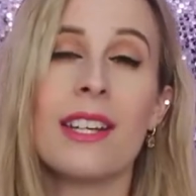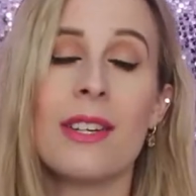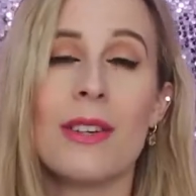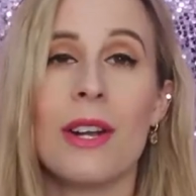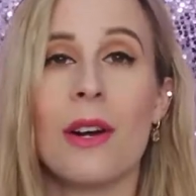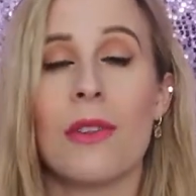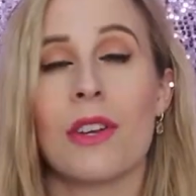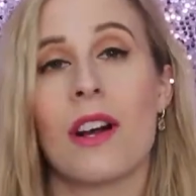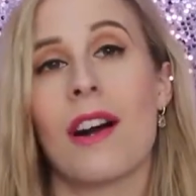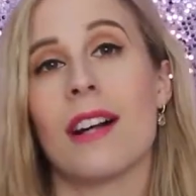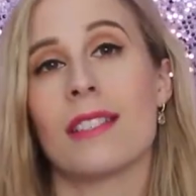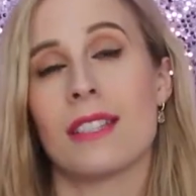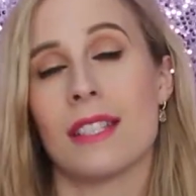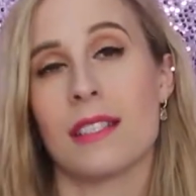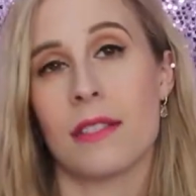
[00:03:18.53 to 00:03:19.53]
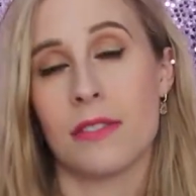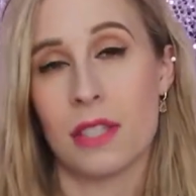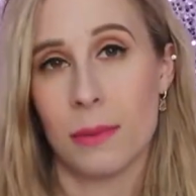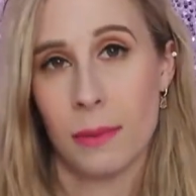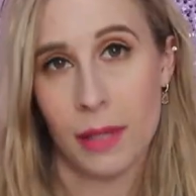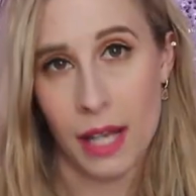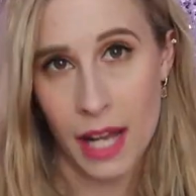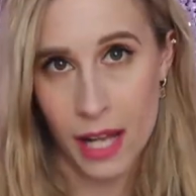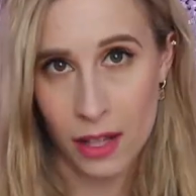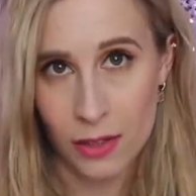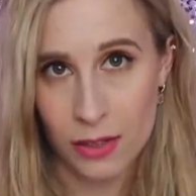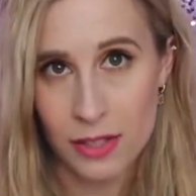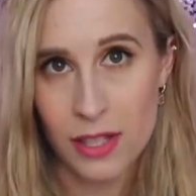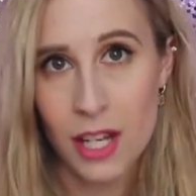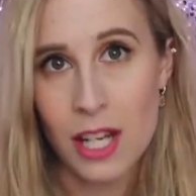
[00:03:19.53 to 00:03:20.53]
the content of someone
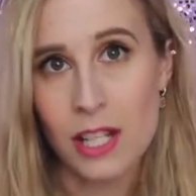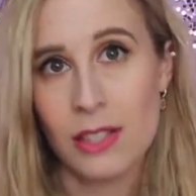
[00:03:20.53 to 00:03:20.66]
else.